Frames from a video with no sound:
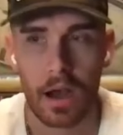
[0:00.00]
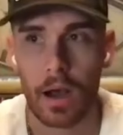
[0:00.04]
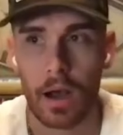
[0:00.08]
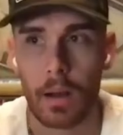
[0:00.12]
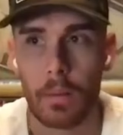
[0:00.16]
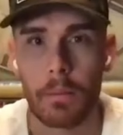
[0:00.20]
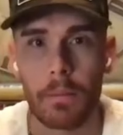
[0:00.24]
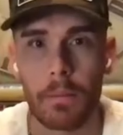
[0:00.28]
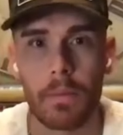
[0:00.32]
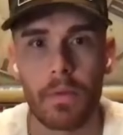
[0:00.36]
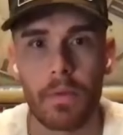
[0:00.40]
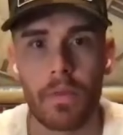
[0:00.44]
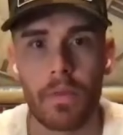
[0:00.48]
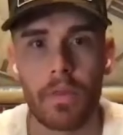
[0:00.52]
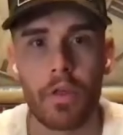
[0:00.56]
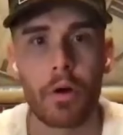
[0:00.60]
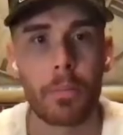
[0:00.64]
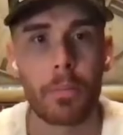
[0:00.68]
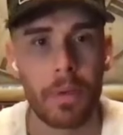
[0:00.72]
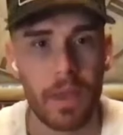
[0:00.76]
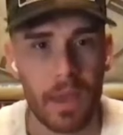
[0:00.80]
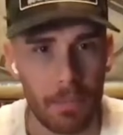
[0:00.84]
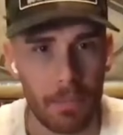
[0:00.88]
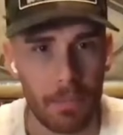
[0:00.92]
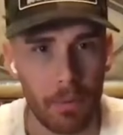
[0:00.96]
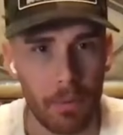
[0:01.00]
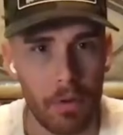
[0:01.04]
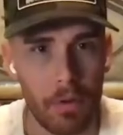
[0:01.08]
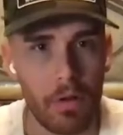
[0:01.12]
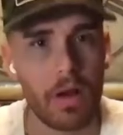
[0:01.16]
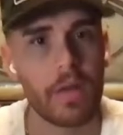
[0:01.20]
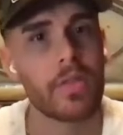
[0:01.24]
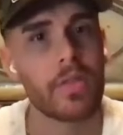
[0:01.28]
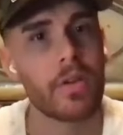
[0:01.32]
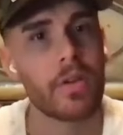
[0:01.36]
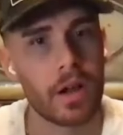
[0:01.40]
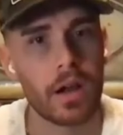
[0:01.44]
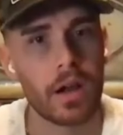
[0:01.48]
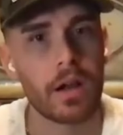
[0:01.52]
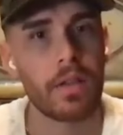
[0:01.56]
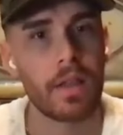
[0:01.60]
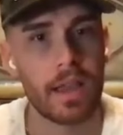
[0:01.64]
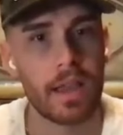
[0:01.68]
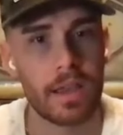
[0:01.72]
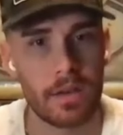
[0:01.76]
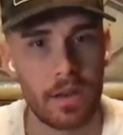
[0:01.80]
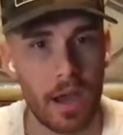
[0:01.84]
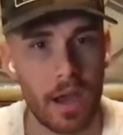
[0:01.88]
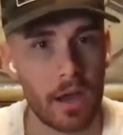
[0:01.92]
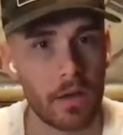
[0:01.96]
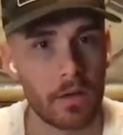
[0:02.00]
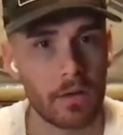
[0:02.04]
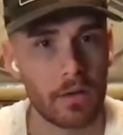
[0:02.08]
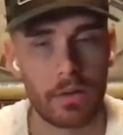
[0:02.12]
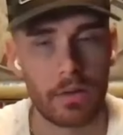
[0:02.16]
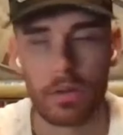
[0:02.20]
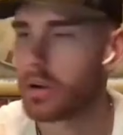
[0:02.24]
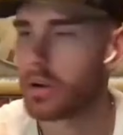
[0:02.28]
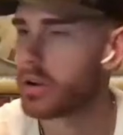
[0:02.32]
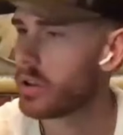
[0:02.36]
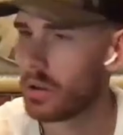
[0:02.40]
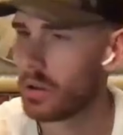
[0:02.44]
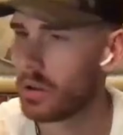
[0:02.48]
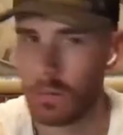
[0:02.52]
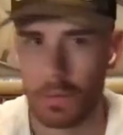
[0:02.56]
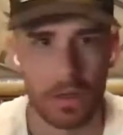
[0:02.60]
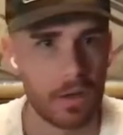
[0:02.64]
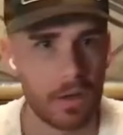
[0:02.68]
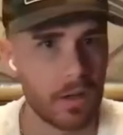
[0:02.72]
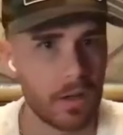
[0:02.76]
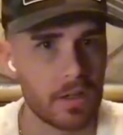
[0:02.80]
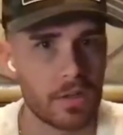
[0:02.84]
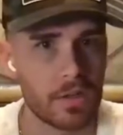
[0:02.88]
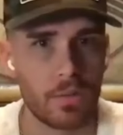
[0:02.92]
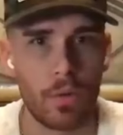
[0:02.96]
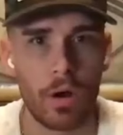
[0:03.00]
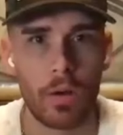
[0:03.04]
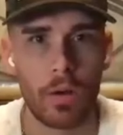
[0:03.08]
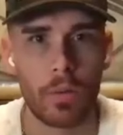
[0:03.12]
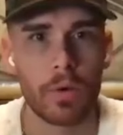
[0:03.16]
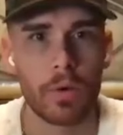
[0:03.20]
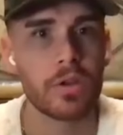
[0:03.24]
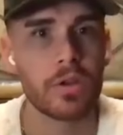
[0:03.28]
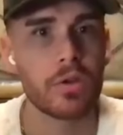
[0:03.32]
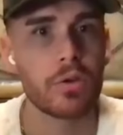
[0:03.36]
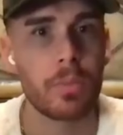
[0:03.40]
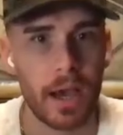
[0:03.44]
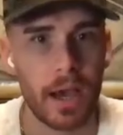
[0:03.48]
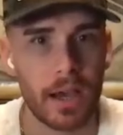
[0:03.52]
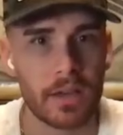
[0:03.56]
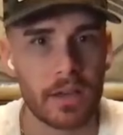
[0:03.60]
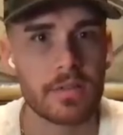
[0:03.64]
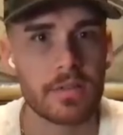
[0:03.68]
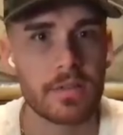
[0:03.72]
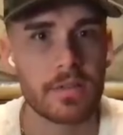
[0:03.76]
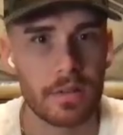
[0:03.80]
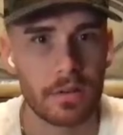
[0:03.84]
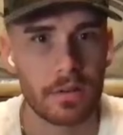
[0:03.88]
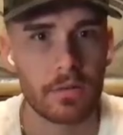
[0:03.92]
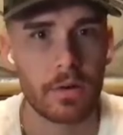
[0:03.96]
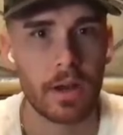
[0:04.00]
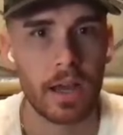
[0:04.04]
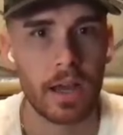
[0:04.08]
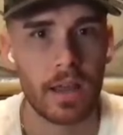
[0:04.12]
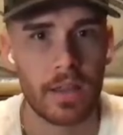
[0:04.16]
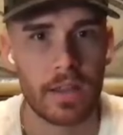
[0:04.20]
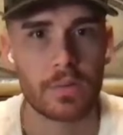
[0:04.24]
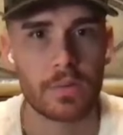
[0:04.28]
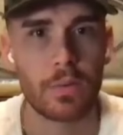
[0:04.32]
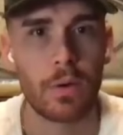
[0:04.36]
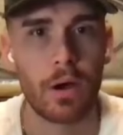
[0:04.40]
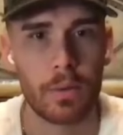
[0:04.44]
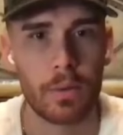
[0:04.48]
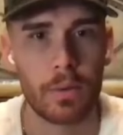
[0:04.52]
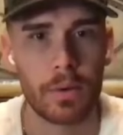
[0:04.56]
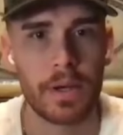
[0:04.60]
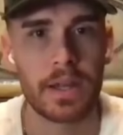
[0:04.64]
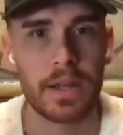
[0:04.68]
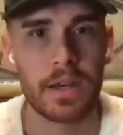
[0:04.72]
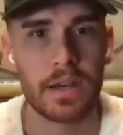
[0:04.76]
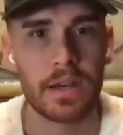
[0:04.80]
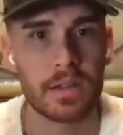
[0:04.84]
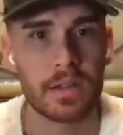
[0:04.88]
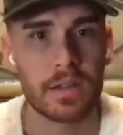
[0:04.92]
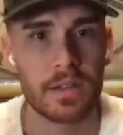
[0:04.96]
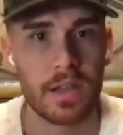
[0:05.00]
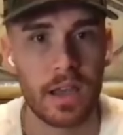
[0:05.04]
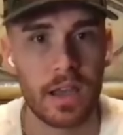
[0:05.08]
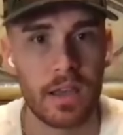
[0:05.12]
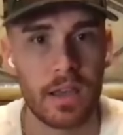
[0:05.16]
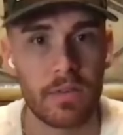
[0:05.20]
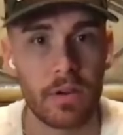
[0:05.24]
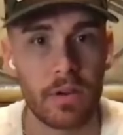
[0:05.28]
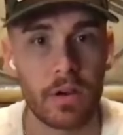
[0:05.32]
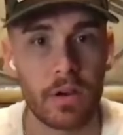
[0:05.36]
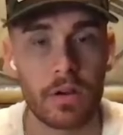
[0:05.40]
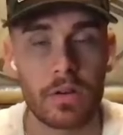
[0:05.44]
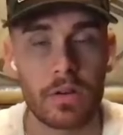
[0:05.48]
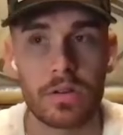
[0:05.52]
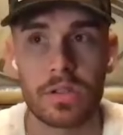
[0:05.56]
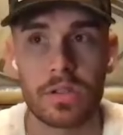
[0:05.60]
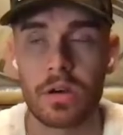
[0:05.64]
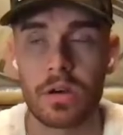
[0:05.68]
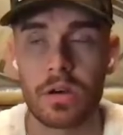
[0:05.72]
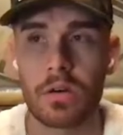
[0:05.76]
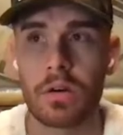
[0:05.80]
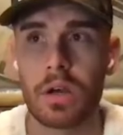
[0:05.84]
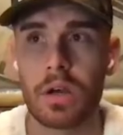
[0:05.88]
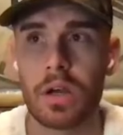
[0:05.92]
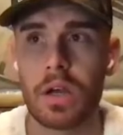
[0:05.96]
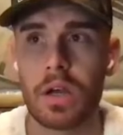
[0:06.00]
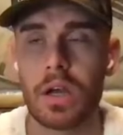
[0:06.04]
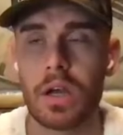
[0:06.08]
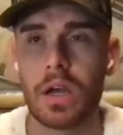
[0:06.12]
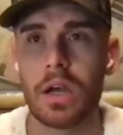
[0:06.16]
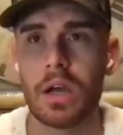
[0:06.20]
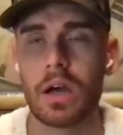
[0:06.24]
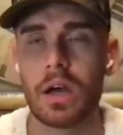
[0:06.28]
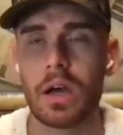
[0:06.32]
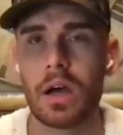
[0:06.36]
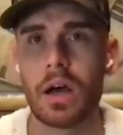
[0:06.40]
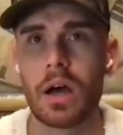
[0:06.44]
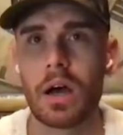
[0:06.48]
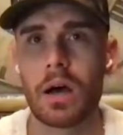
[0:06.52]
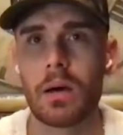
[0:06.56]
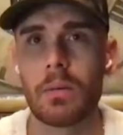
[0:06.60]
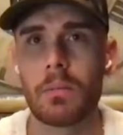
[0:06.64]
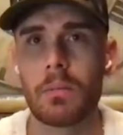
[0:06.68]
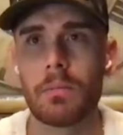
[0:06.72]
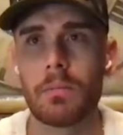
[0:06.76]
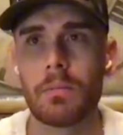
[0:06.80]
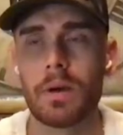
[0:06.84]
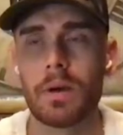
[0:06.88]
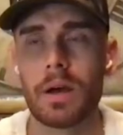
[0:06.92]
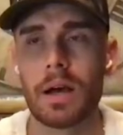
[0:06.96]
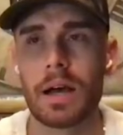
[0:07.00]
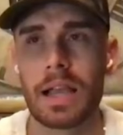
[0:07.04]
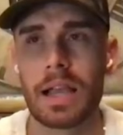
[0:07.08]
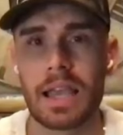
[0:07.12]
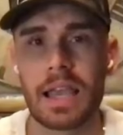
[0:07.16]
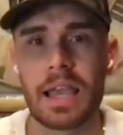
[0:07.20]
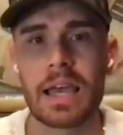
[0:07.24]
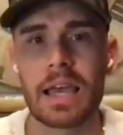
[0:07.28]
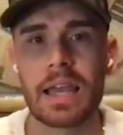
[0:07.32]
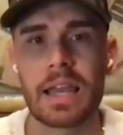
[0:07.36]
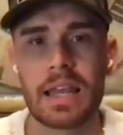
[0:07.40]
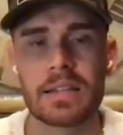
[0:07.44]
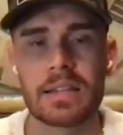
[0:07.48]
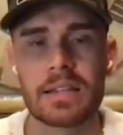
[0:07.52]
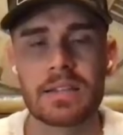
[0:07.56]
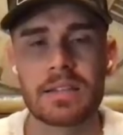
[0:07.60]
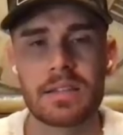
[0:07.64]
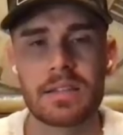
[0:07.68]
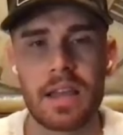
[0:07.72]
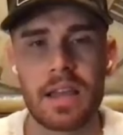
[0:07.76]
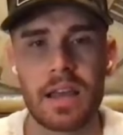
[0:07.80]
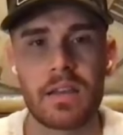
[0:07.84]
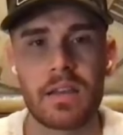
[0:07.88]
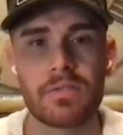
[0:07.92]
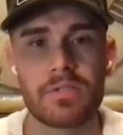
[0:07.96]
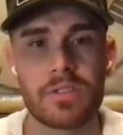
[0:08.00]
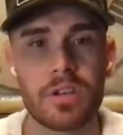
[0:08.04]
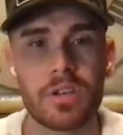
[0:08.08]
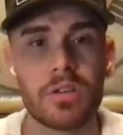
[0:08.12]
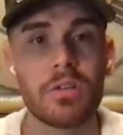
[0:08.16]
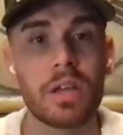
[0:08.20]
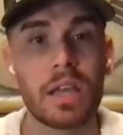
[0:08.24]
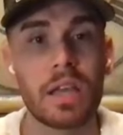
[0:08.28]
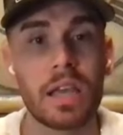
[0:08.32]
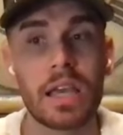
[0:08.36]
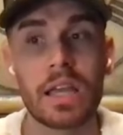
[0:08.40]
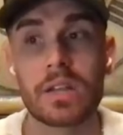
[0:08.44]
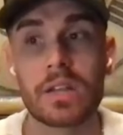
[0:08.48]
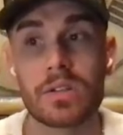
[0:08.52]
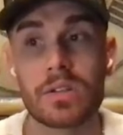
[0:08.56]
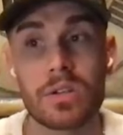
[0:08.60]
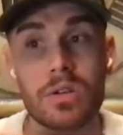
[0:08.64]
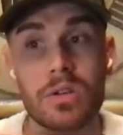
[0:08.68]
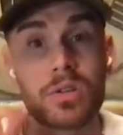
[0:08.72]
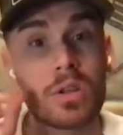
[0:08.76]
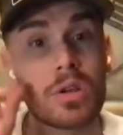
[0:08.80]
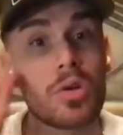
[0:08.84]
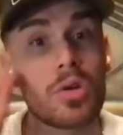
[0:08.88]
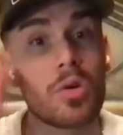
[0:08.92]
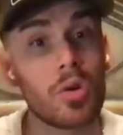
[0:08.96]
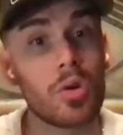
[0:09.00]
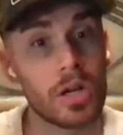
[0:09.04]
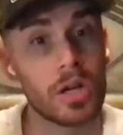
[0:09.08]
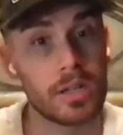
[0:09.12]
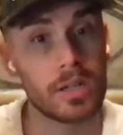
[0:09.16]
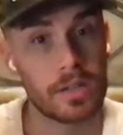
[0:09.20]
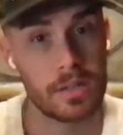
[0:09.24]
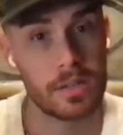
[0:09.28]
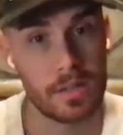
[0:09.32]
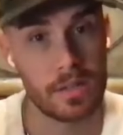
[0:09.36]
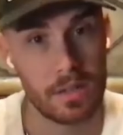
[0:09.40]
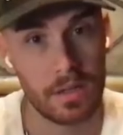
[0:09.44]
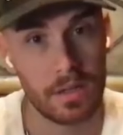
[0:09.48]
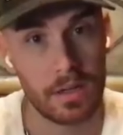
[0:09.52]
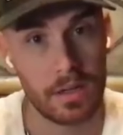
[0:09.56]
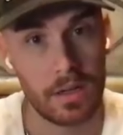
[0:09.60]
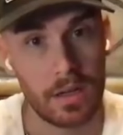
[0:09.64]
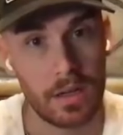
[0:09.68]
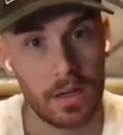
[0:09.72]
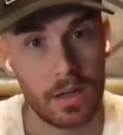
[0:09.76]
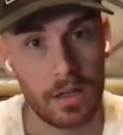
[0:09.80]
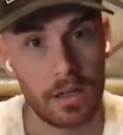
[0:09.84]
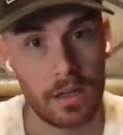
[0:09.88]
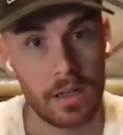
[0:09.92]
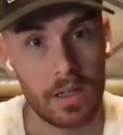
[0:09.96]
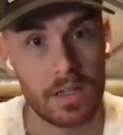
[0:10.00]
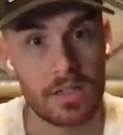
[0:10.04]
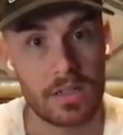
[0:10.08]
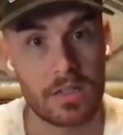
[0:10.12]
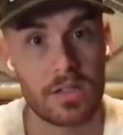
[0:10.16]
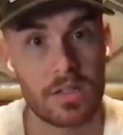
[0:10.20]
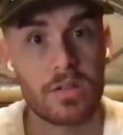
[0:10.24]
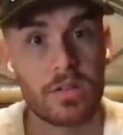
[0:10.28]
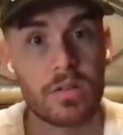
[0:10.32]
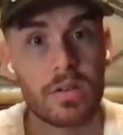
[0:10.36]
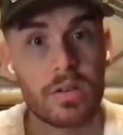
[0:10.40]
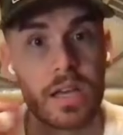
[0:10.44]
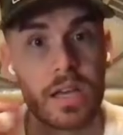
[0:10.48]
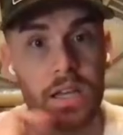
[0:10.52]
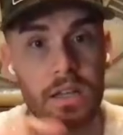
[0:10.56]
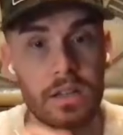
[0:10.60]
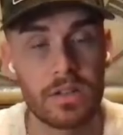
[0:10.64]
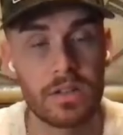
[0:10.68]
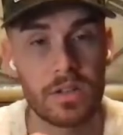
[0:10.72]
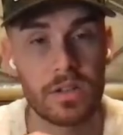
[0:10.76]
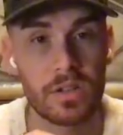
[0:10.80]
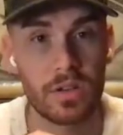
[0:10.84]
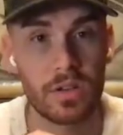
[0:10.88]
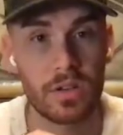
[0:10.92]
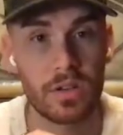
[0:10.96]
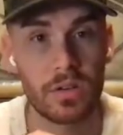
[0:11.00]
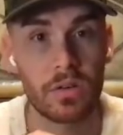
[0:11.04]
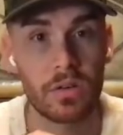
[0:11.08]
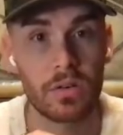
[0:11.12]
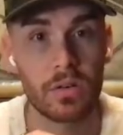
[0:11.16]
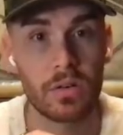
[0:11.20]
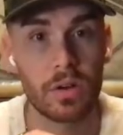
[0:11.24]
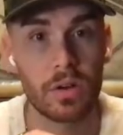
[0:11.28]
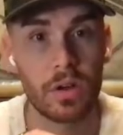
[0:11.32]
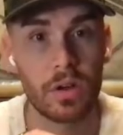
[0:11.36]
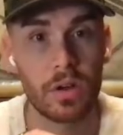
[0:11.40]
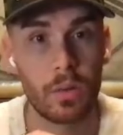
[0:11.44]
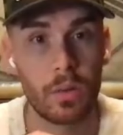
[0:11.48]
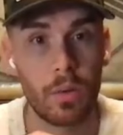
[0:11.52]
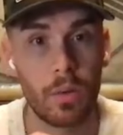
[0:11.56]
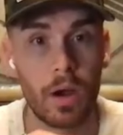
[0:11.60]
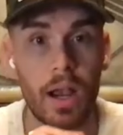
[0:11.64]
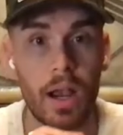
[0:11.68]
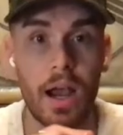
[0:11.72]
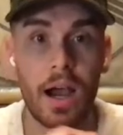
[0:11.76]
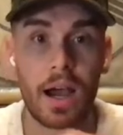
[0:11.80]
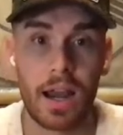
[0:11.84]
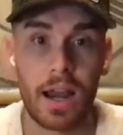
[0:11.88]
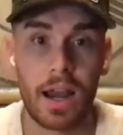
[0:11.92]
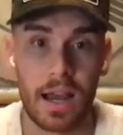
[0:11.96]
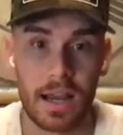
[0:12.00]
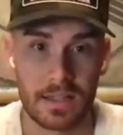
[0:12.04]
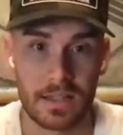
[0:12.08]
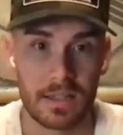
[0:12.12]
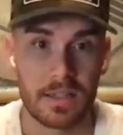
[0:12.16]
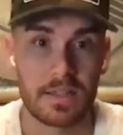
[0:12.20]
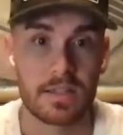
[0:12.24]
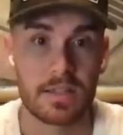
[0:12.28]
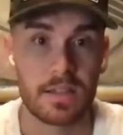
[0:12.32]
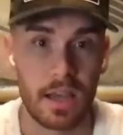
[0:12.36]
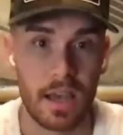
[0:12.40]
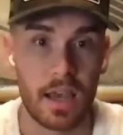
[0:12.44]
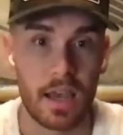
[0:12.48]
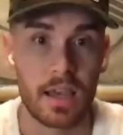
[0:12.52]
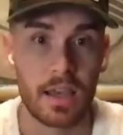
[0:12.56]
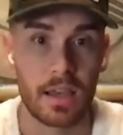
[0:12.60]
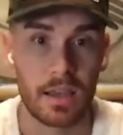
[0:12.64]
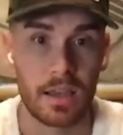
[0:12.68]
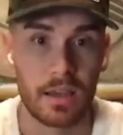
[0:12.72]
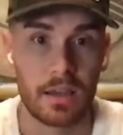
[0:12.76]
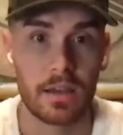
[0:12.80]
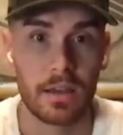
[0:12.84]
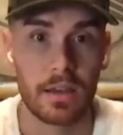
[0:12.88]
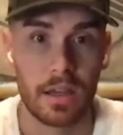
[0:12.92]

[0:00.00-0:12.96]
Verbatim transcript: um, they're people and they're going to let you down. They're human. It's what we do best, right? That's why we needed mm-hmm. a savior. So, mm-hmm. um, again, instead of tuning into the noise, let's tune into what God has to say.